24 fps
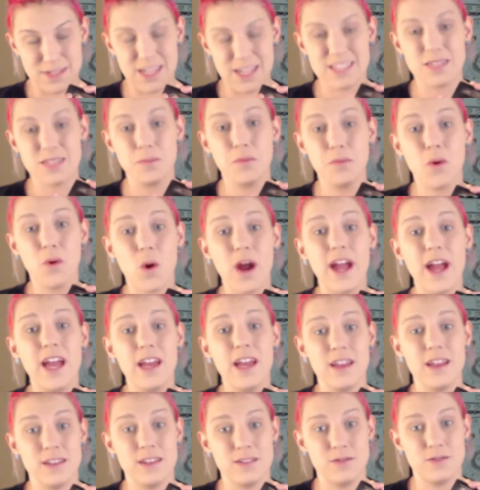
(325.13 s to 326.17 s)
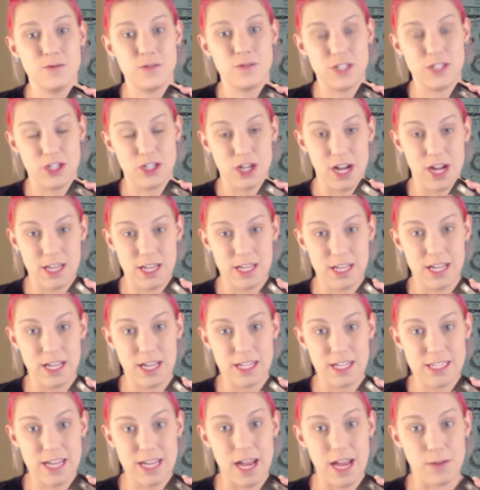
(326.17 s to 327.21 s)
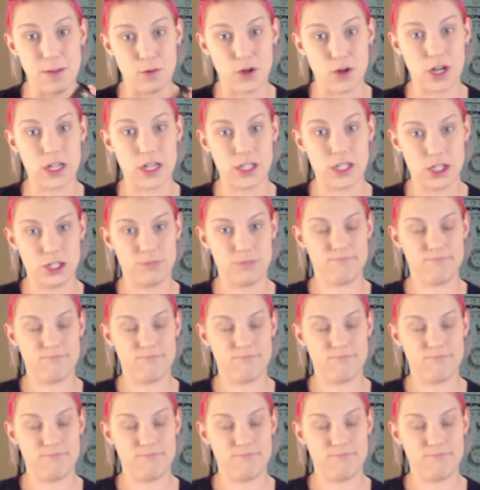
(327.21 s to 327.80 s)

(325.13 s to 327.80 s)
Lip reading: It's important when you're on a time crunch.